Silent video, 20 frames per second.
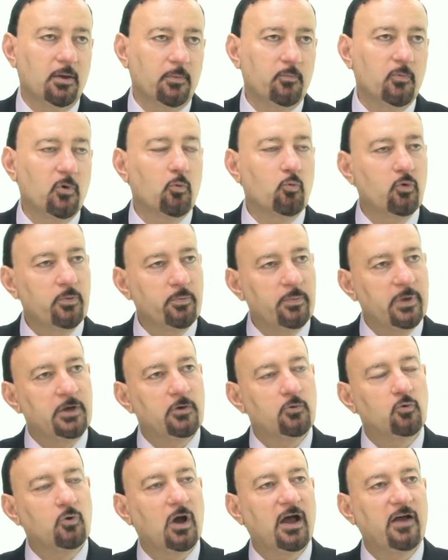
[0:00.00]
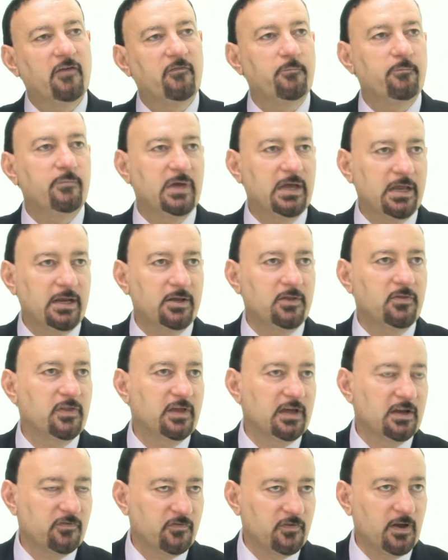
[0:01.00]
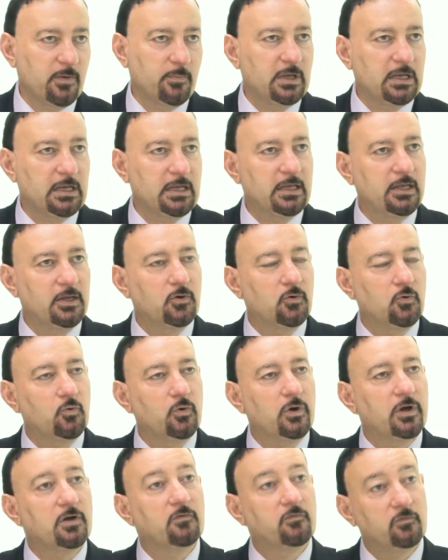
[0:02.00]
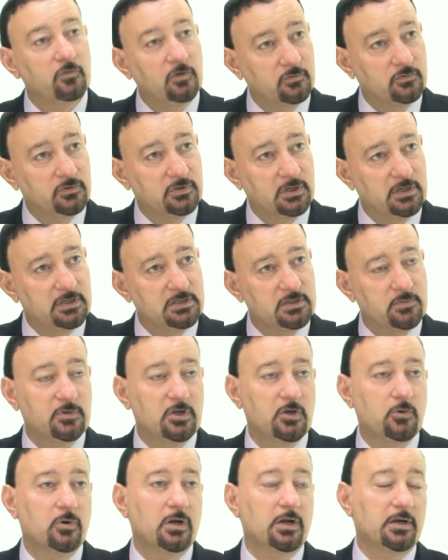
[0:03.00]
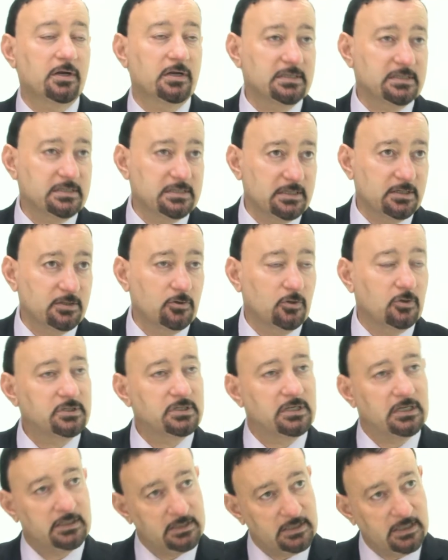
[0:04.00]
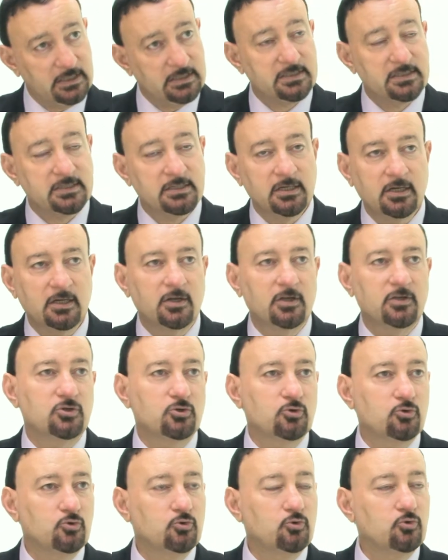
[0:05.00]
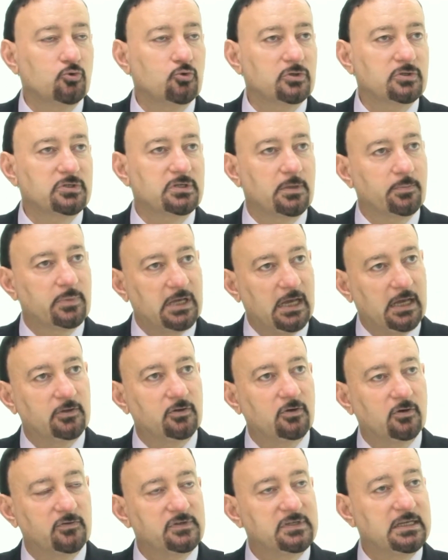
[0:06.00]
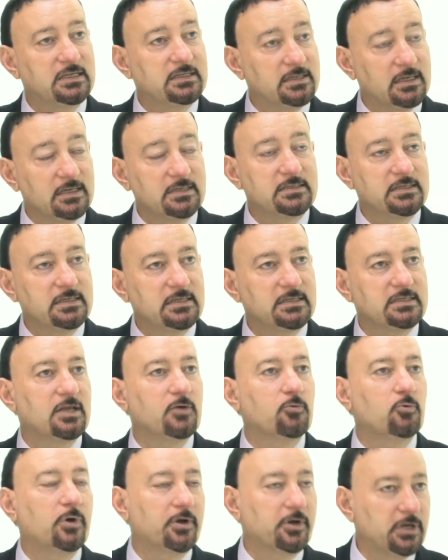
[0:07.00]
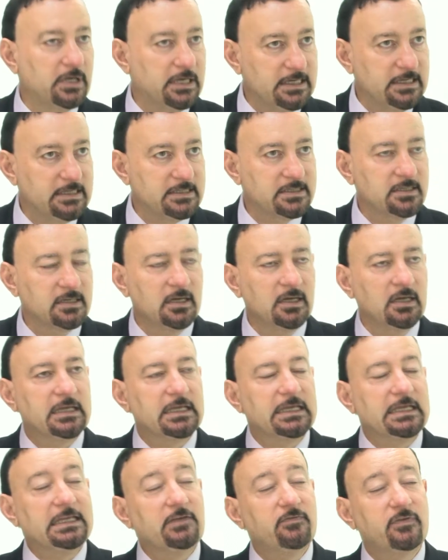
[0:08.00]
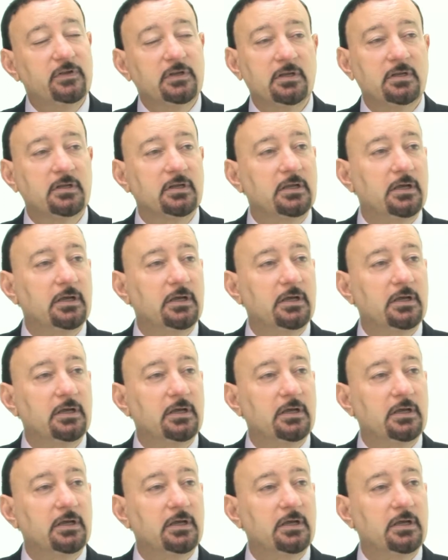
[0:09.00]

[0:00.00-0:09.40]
women who have men in their family who were involved in terrorism. They were arrested or sentenced to some kind of sentences. They were released. Even